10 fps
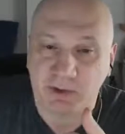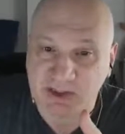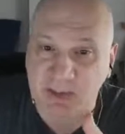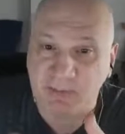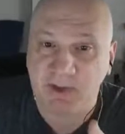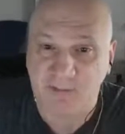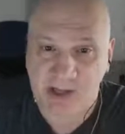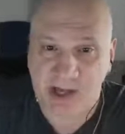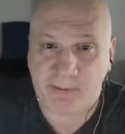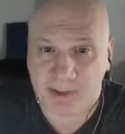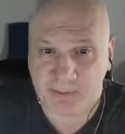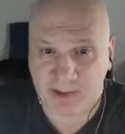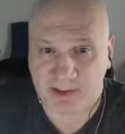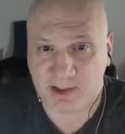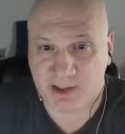something from that
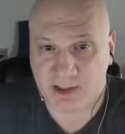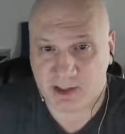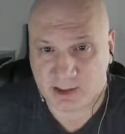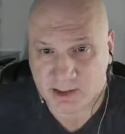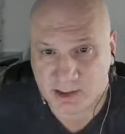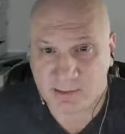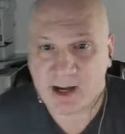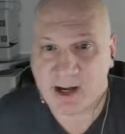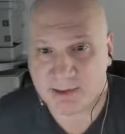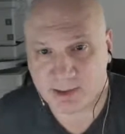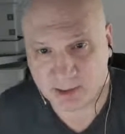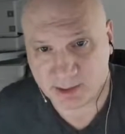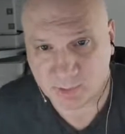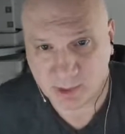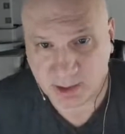pipeline is going to come out
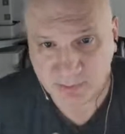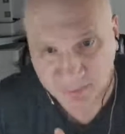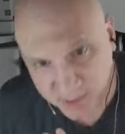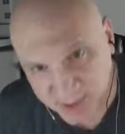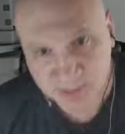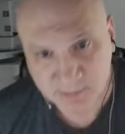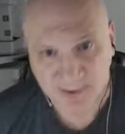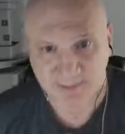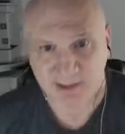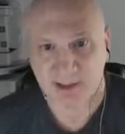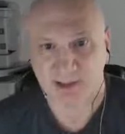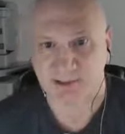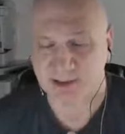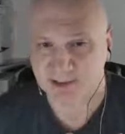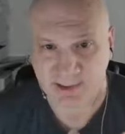that we're going to be pleased with. And
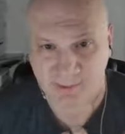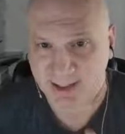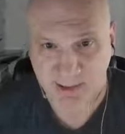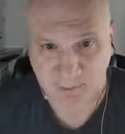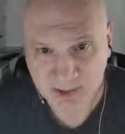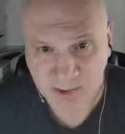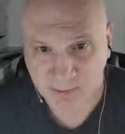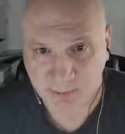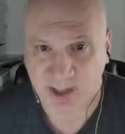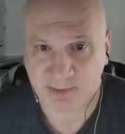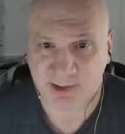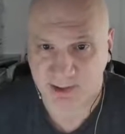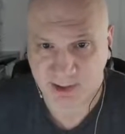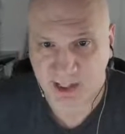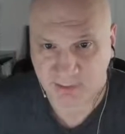we're going to say, wow, that was a great
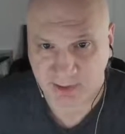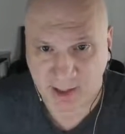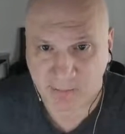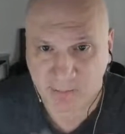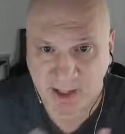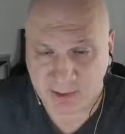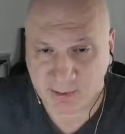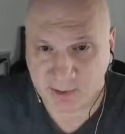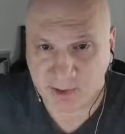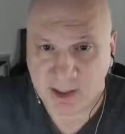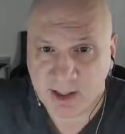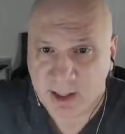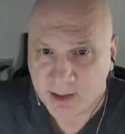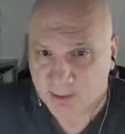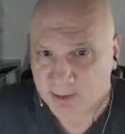pipeline. Look how look,
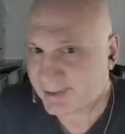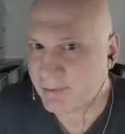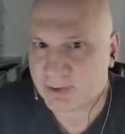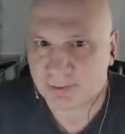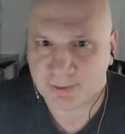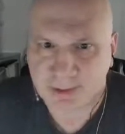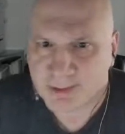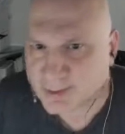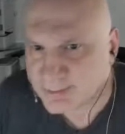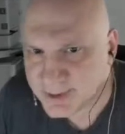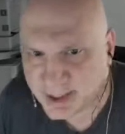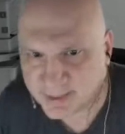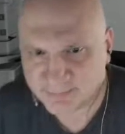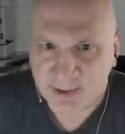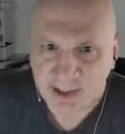they went through a year that was
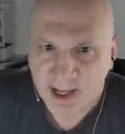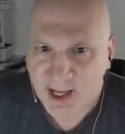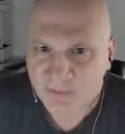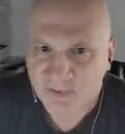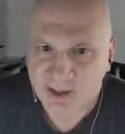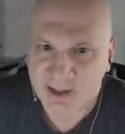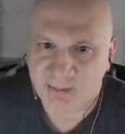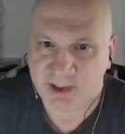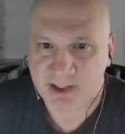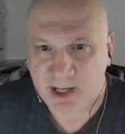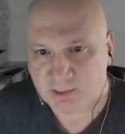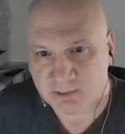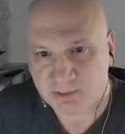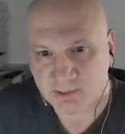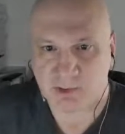kind of empty, but
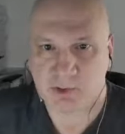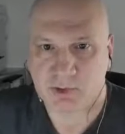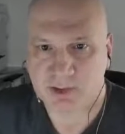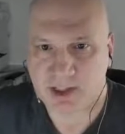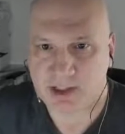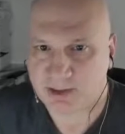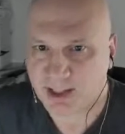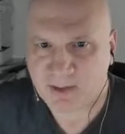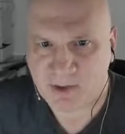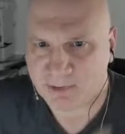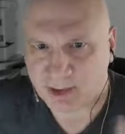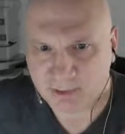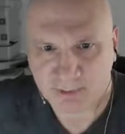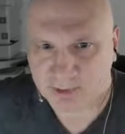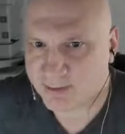now 2 years later, they came out with
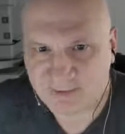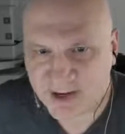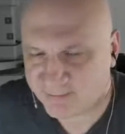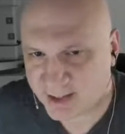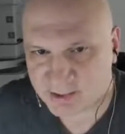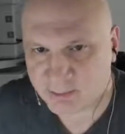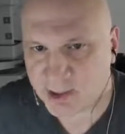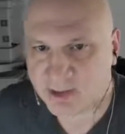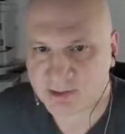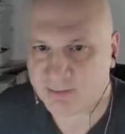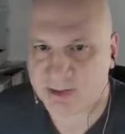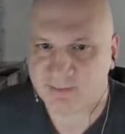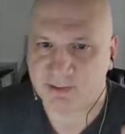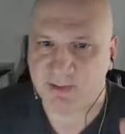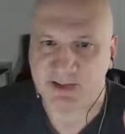like 35,000 products or
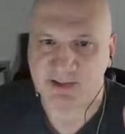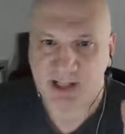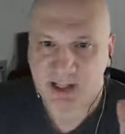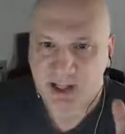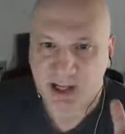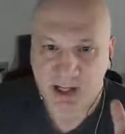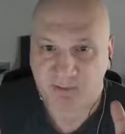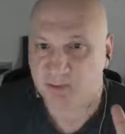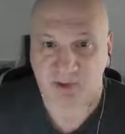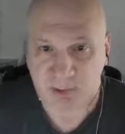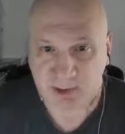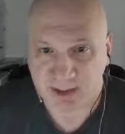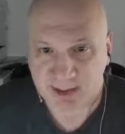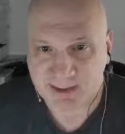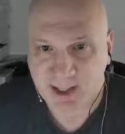whatever it was, and everyone's
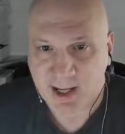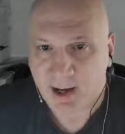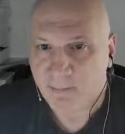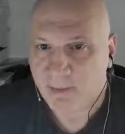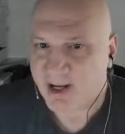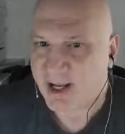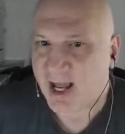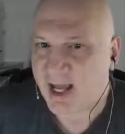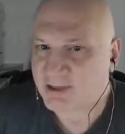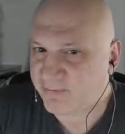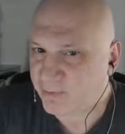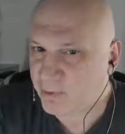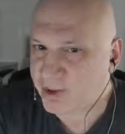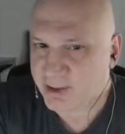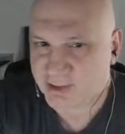pleased. But as of
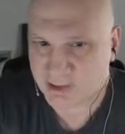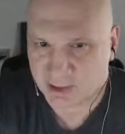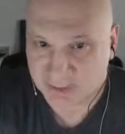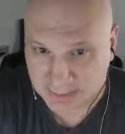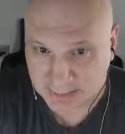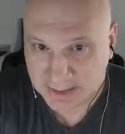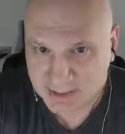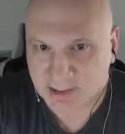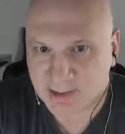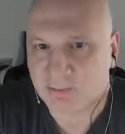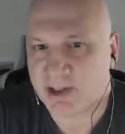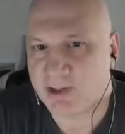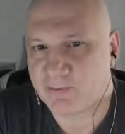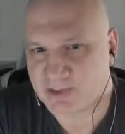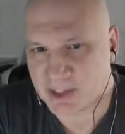4 years ago, at least, when
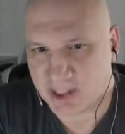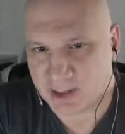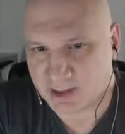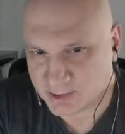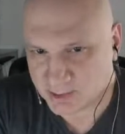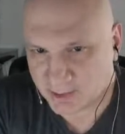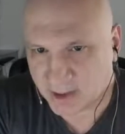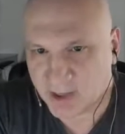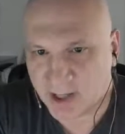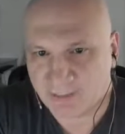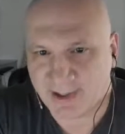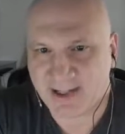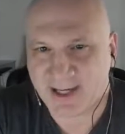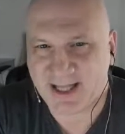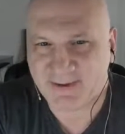he was saying there's a great
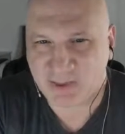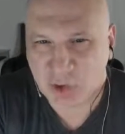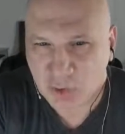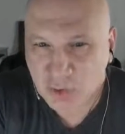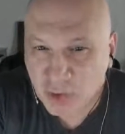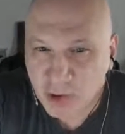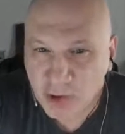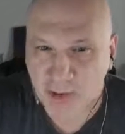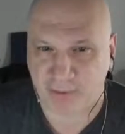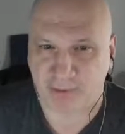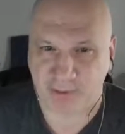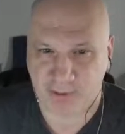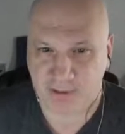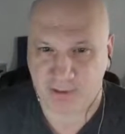pipeline and the dearth